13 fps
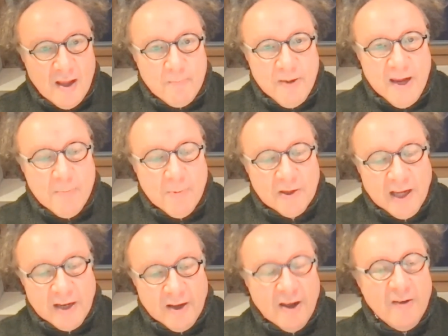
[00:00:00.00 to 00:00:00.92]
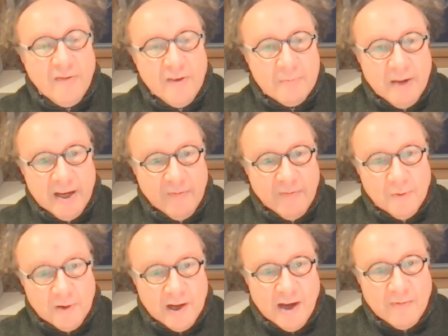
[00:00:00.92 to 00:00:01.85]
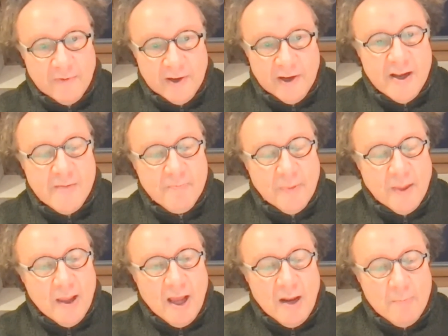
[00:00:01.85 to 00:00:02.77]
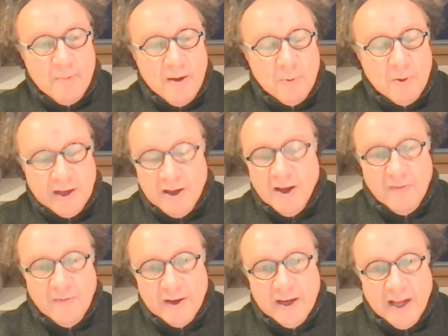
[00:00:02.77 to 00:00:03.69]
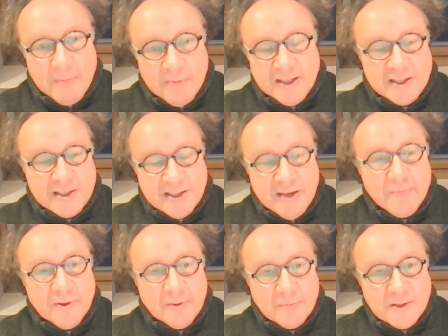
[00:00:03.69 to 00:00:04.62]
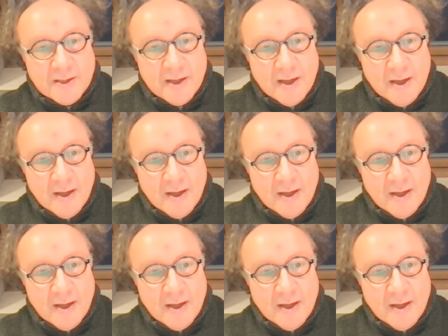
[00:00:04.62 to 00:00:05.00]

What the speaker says: people who had COVID and made a full recovery, and people who had COVID and had persistent symptoms.